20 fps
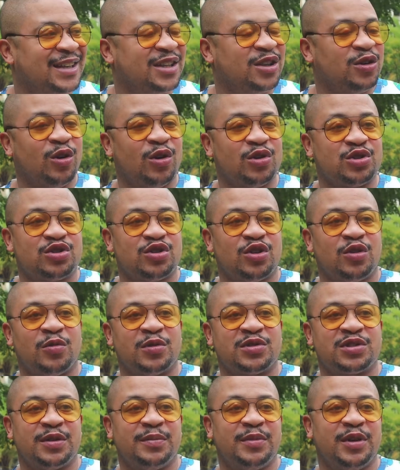And then also,
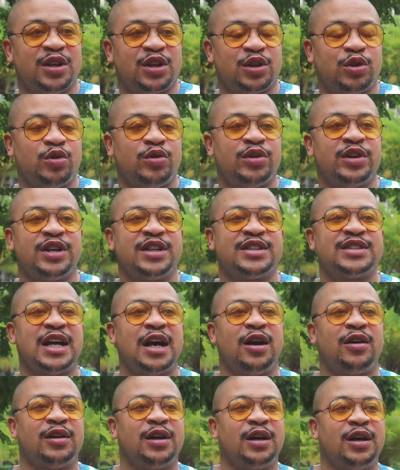what's going to be included is
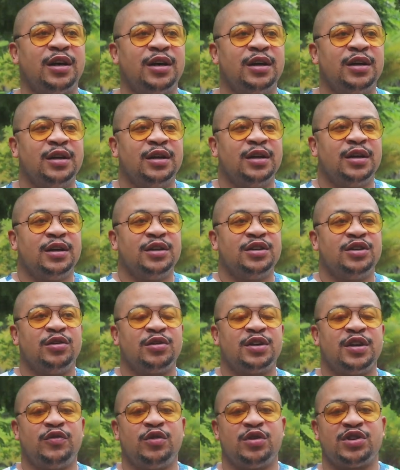I'll, you
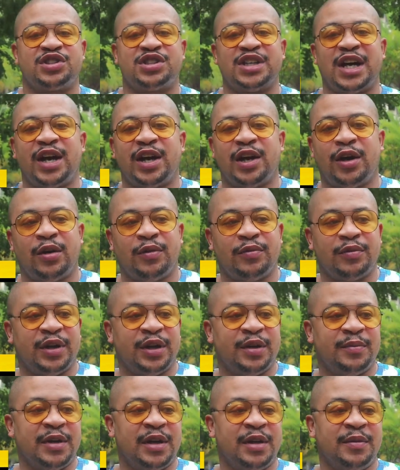know, give you a shout out
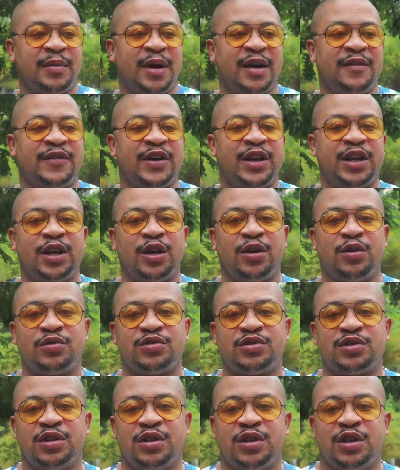in my
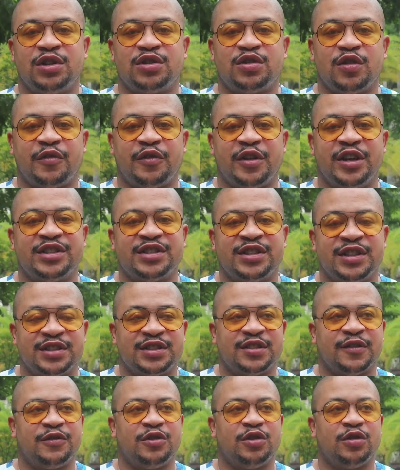videos. So, for
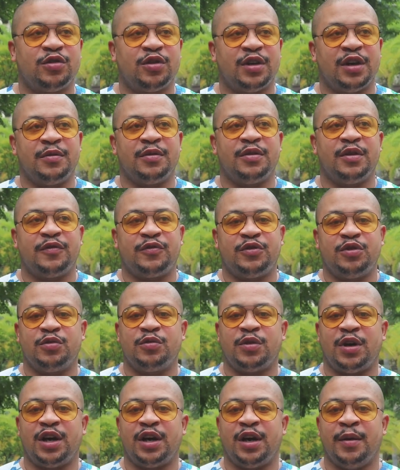instance, if you're
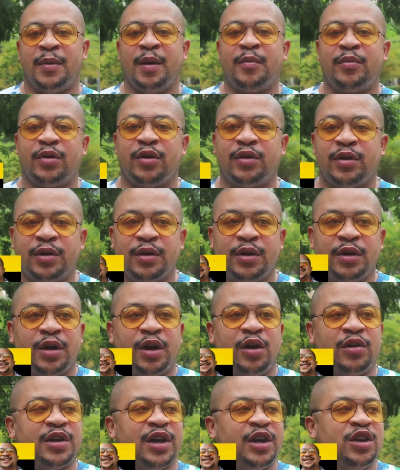a member,
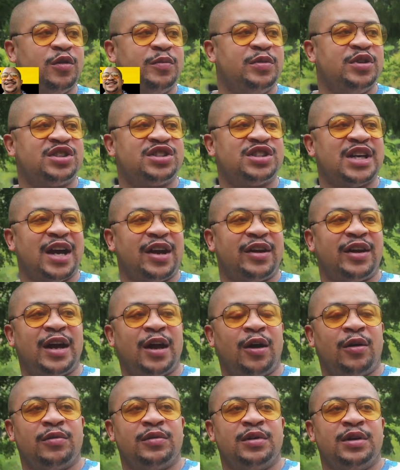okay, you'll be shouted
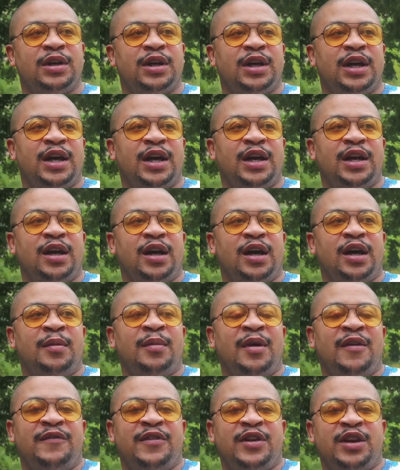out in
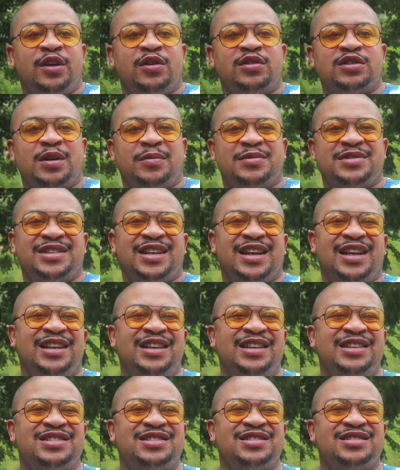my videos, I would say at
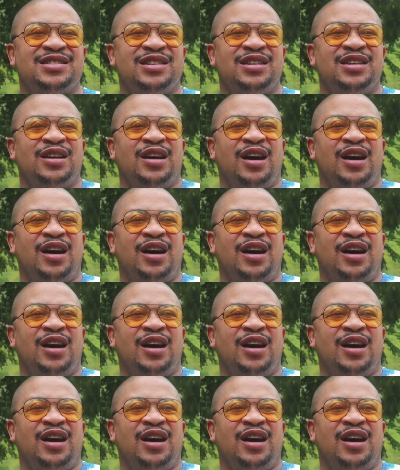least